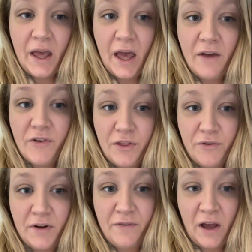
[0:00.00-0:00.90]
every
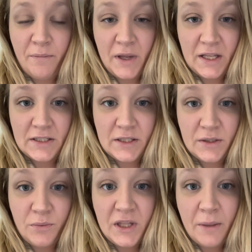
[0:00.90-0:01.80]
3 to 5 minutes
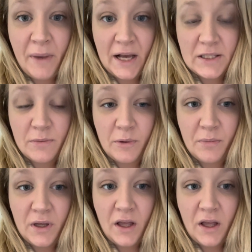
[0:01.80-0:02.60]
with a maximum